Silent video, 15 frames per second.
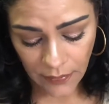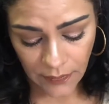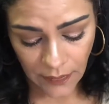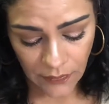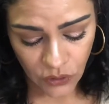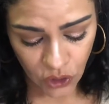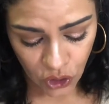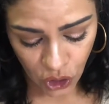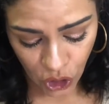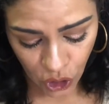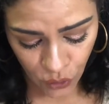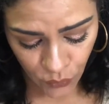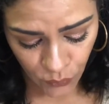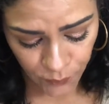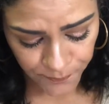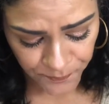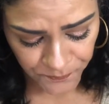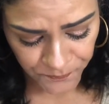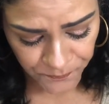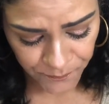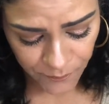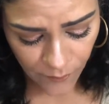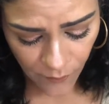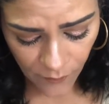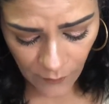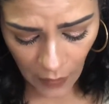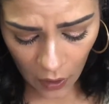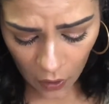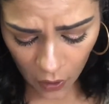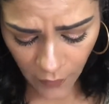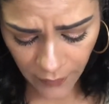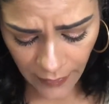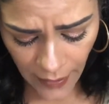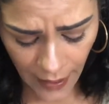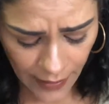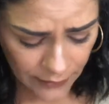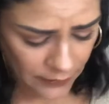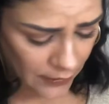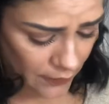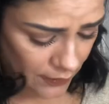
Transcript: this new Hard Candy.